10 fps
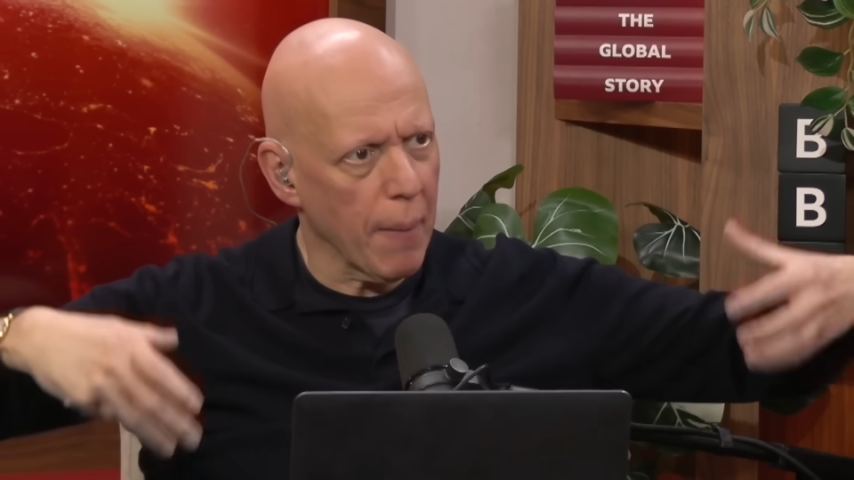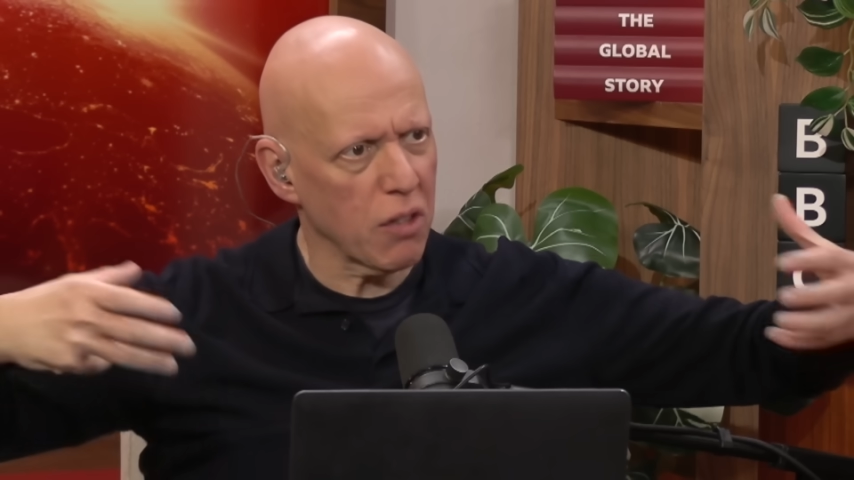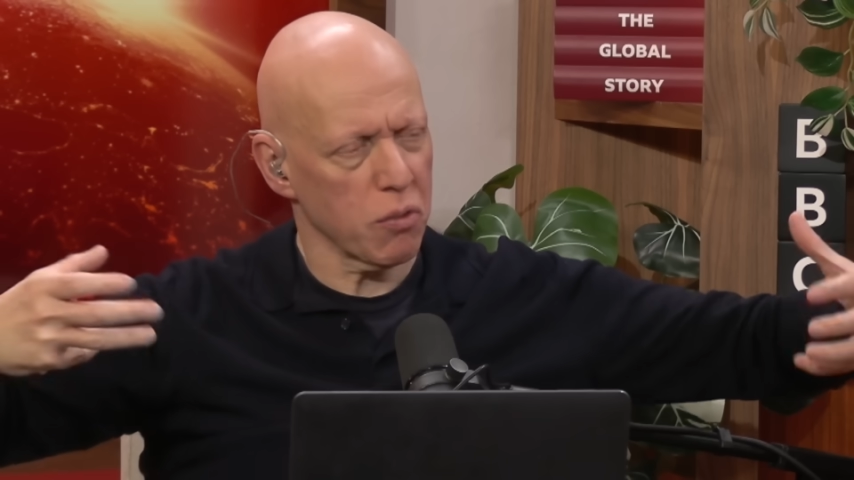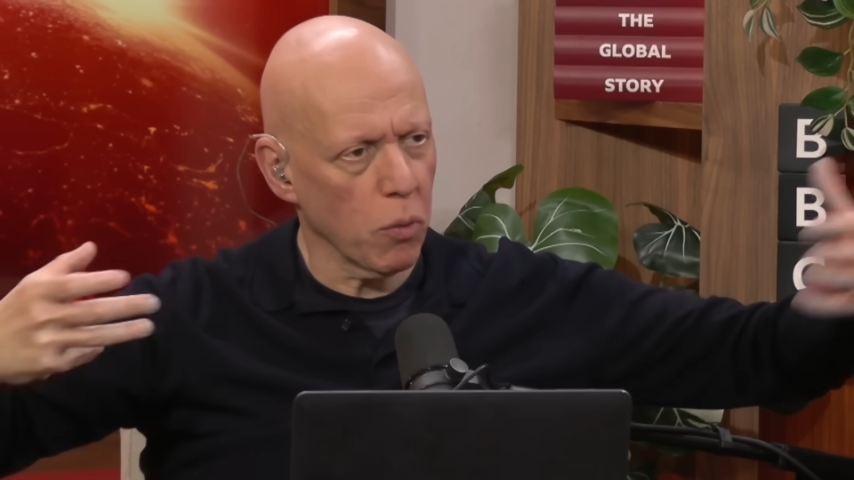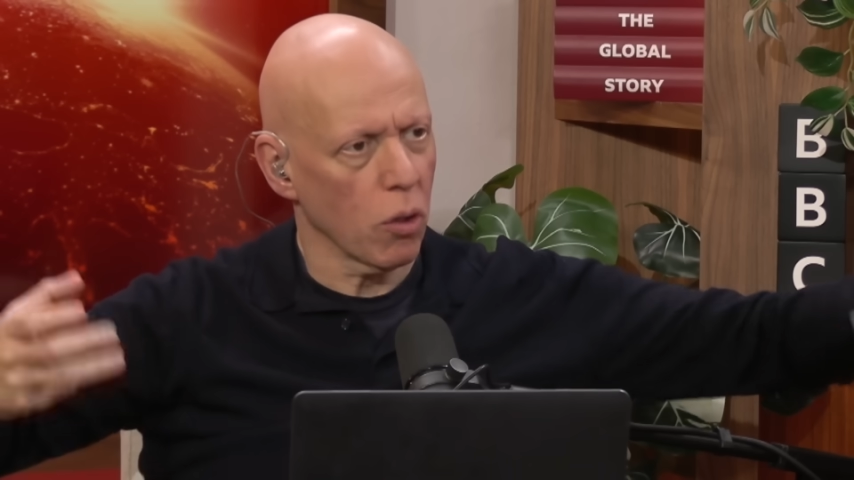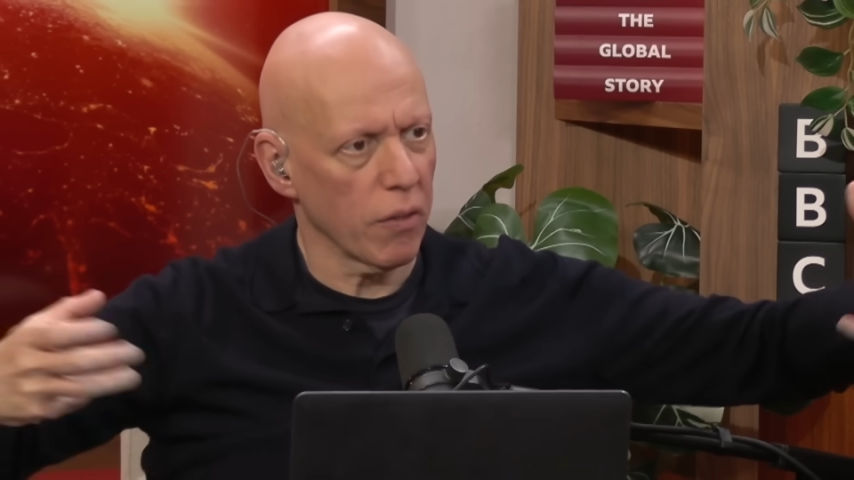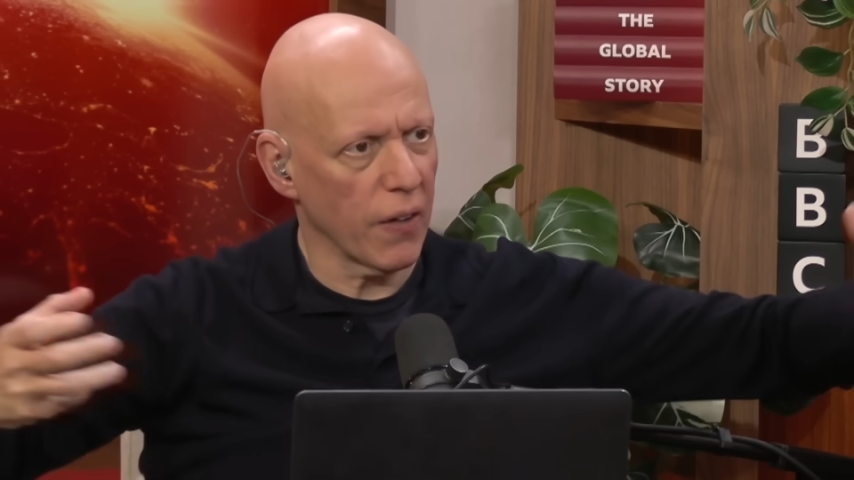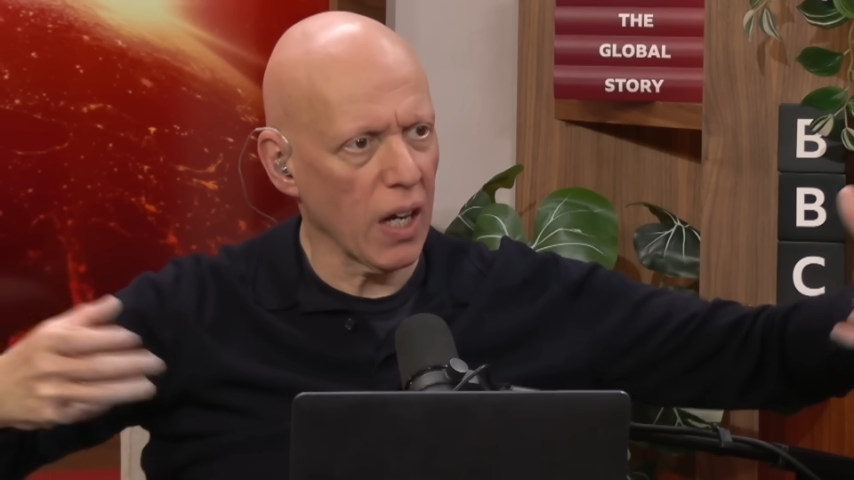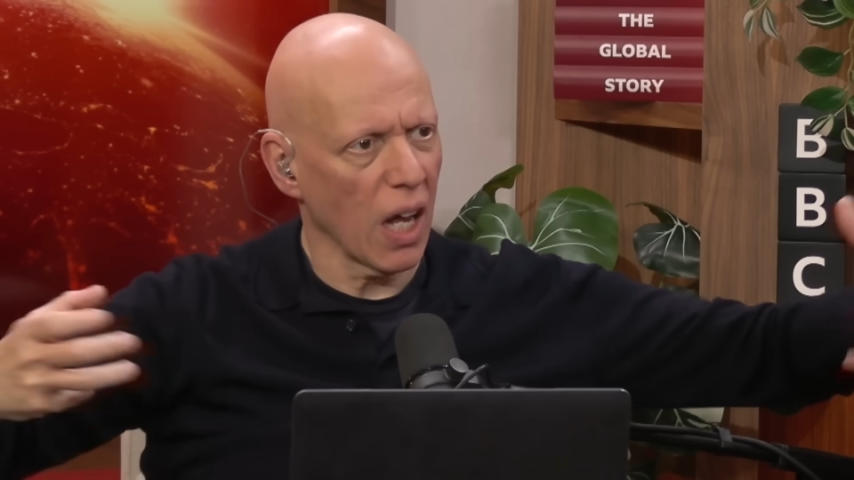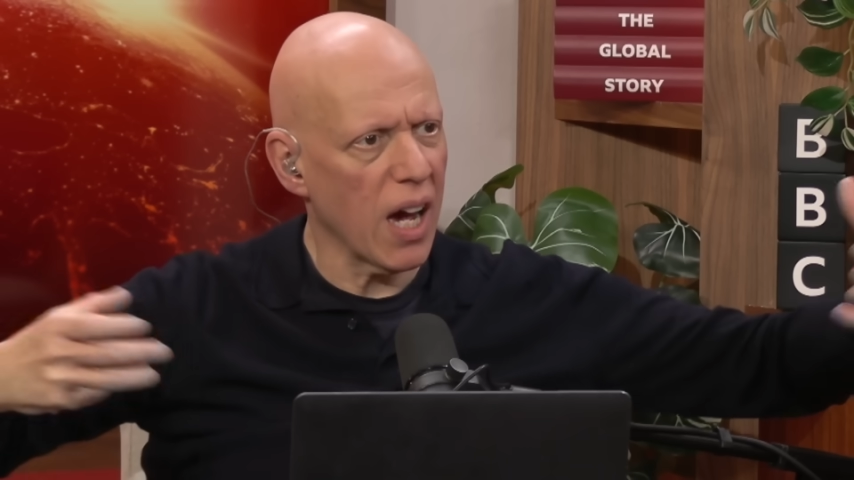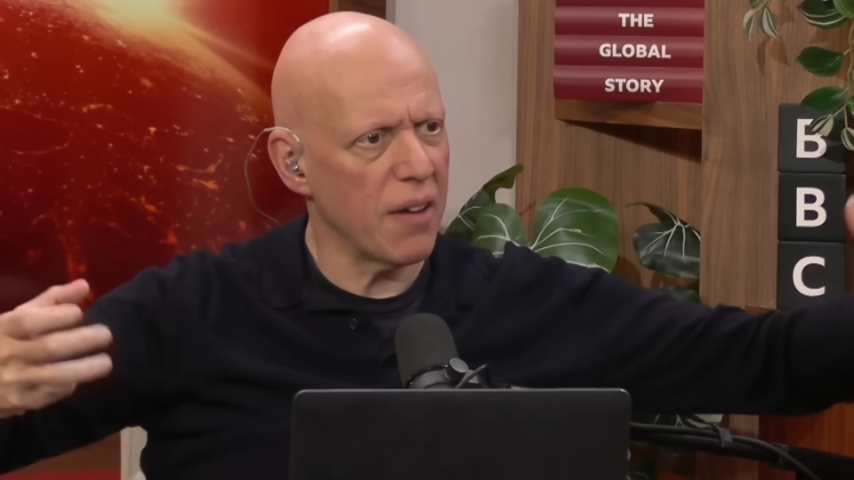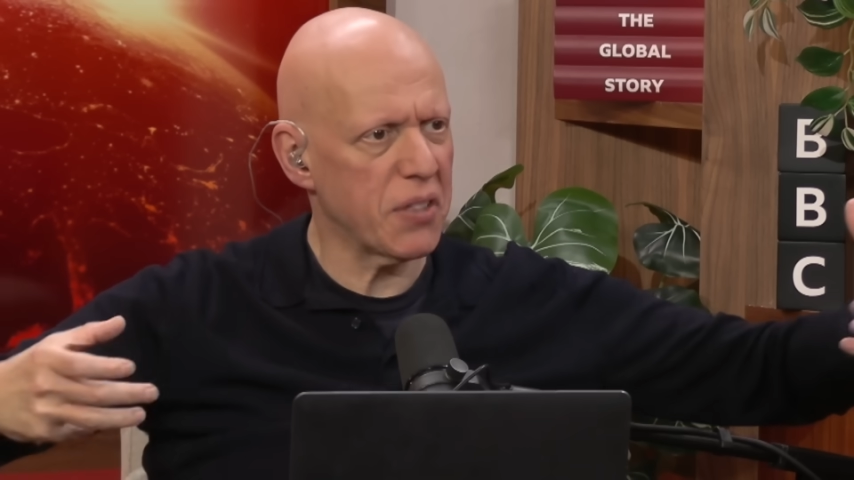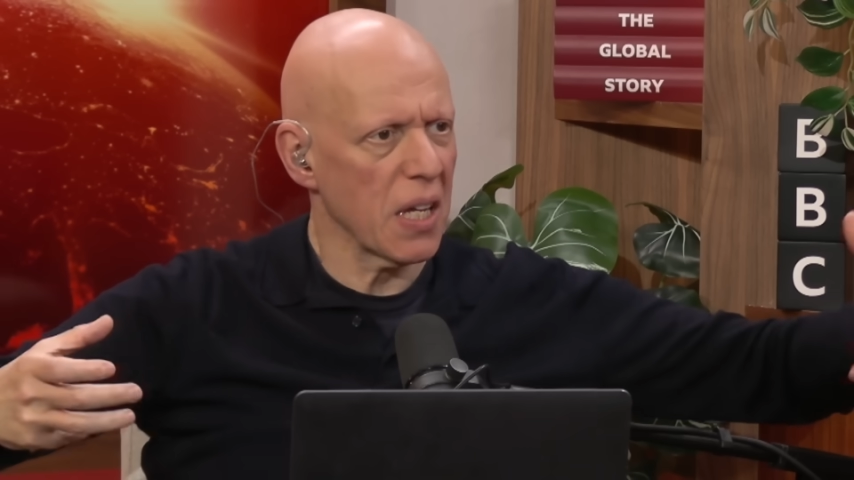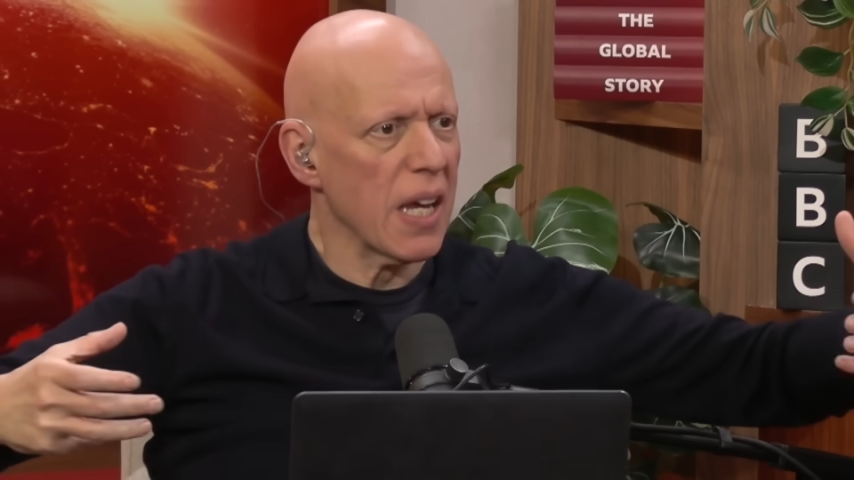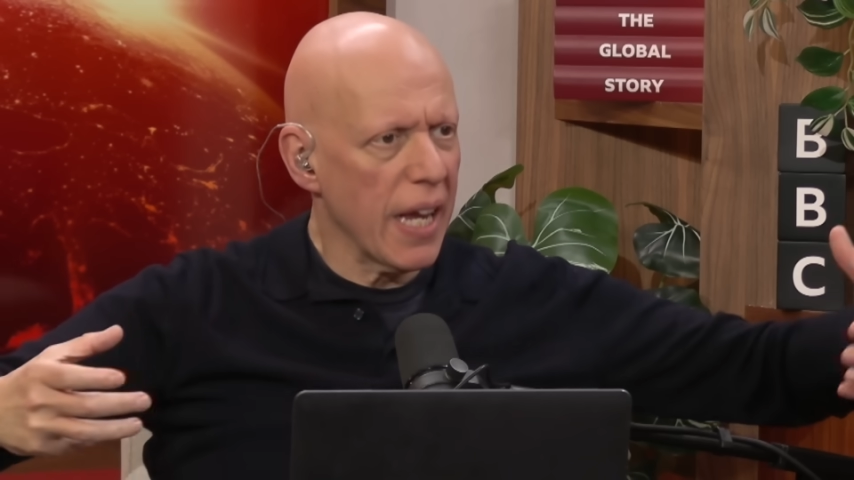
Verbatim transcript: much more of our lives